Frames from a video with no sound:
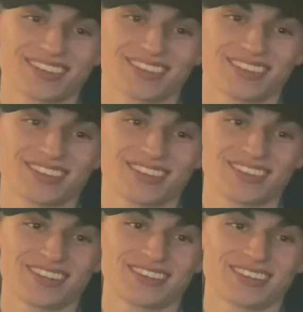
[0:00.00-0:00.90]

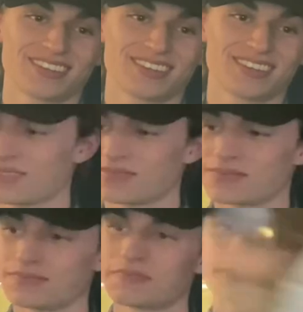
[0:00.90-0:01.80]

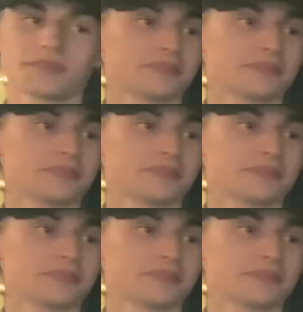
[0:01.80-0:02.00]
No words are spoken by the person on screen.